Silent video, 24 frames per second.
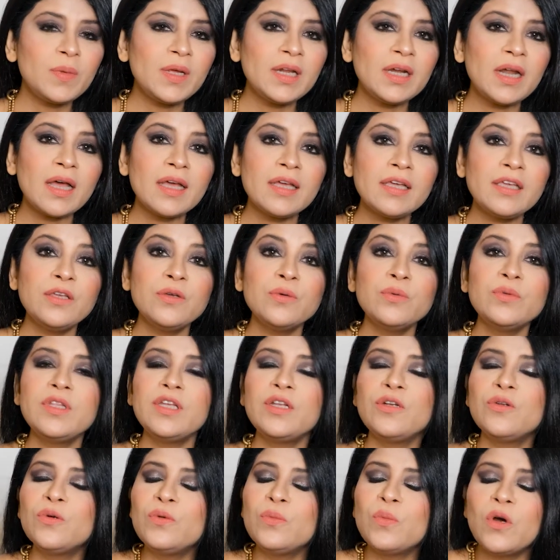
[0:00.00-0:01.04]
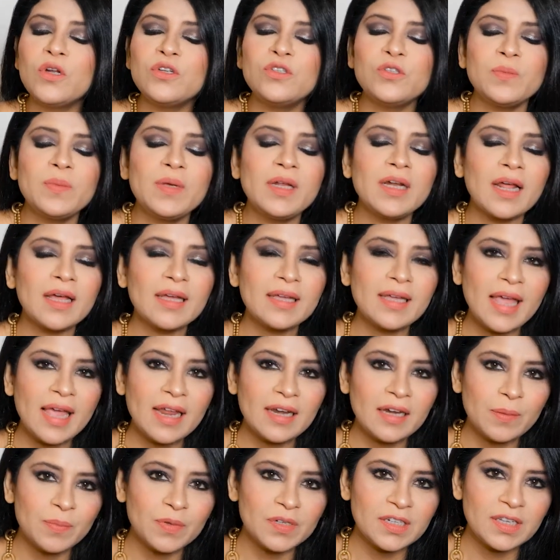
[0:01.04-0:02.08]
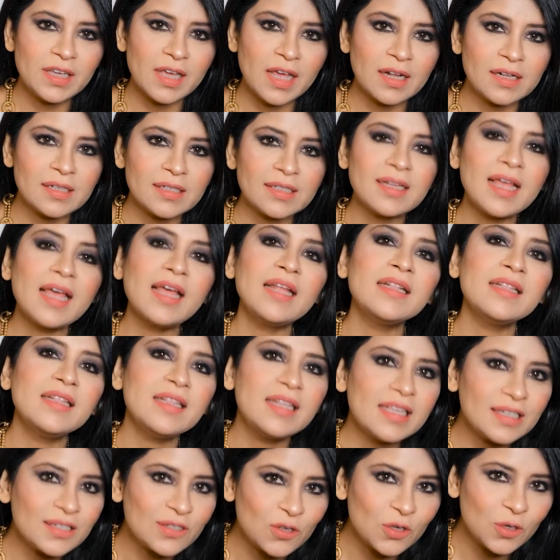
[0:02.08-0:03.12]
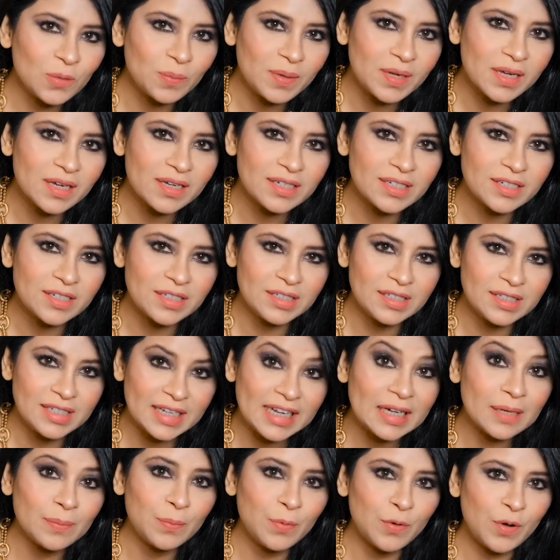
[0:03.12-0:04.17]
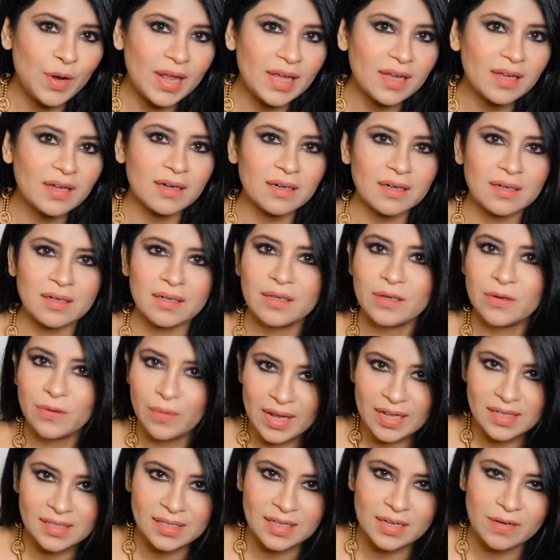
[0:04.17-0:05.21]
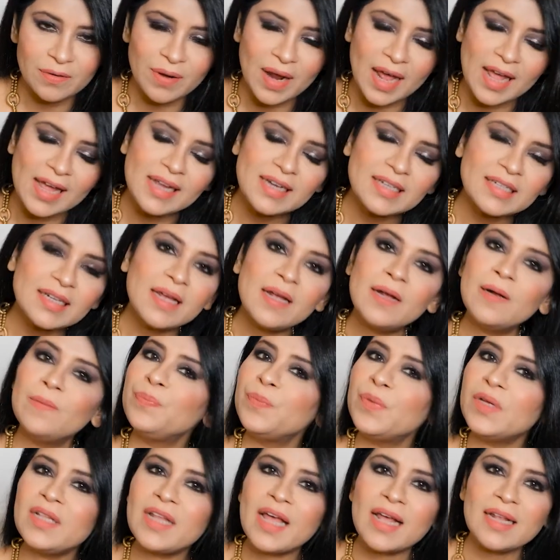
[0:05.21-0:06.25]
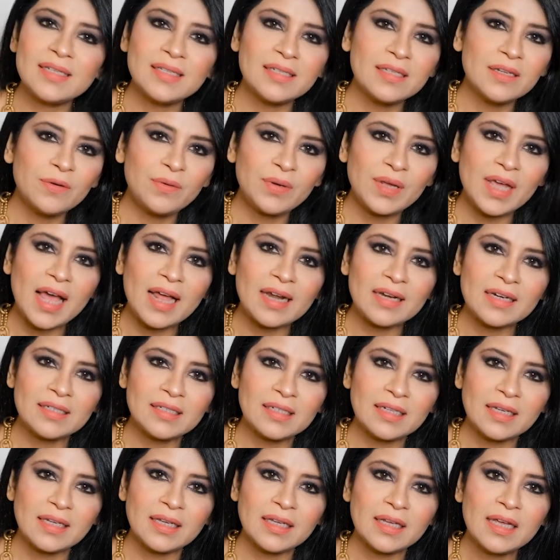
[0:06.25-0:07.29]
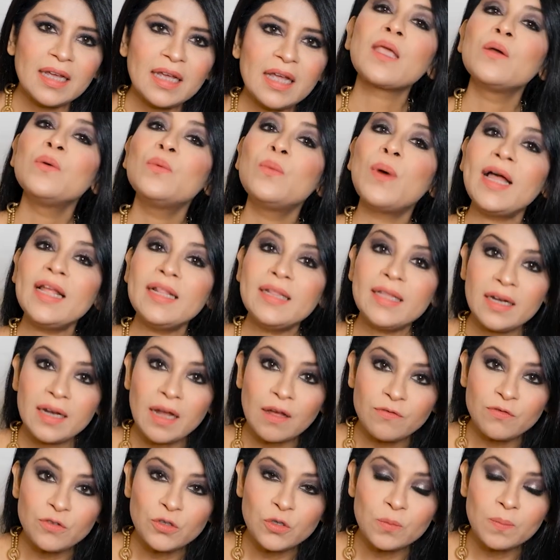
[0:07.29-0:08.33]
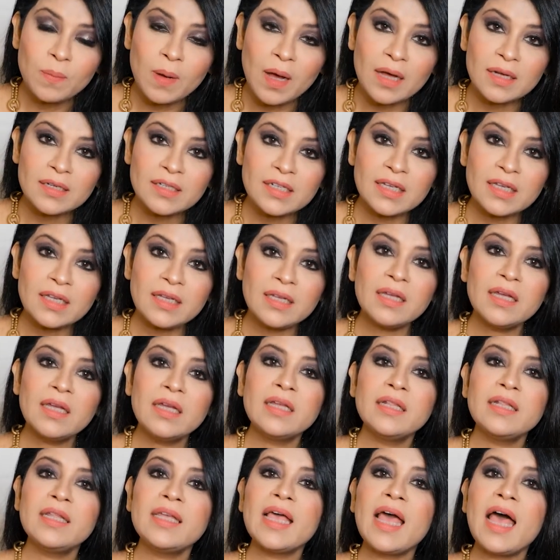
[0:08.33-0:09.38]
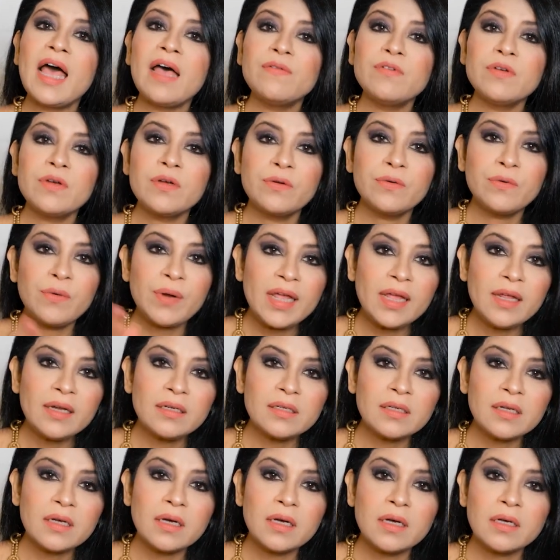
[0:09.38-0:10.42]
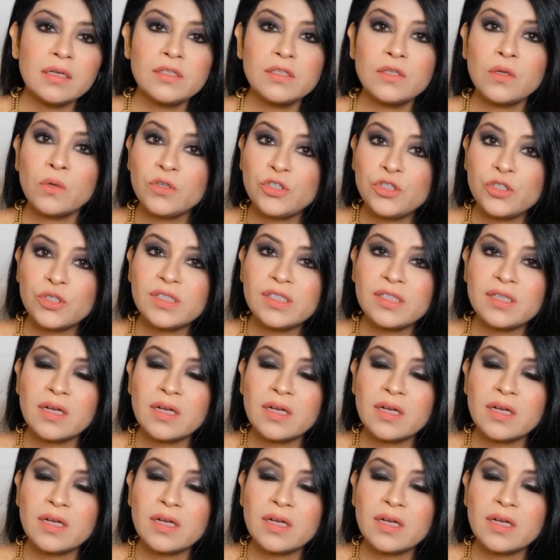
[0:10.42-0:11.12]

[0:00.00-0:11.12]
to be like you. They don't want to be like anybody else. And this could be a deal breaker. Crazy, right? But that's the reality. While they love to party, they have a great social